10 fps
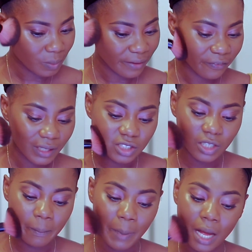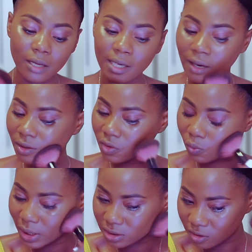my finishing powder on the
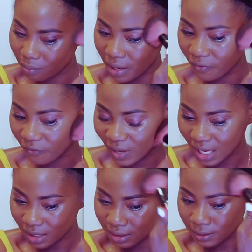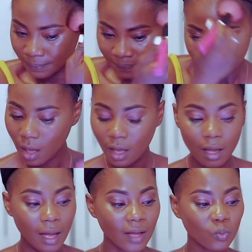rest of my face,
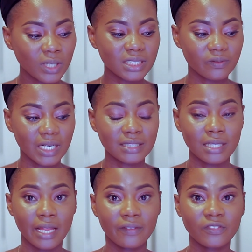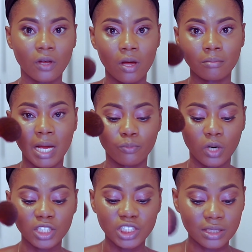and whatever is left on my
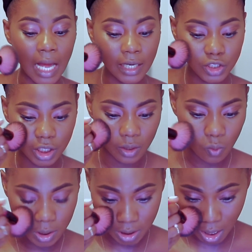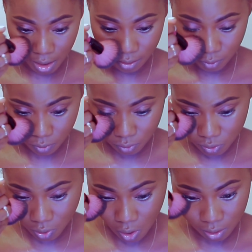brush is actually what I
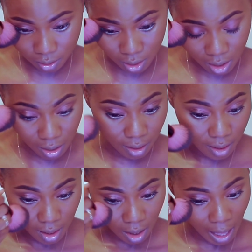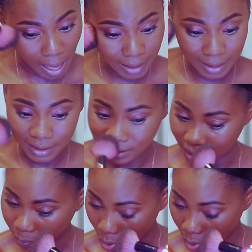use on the highlighted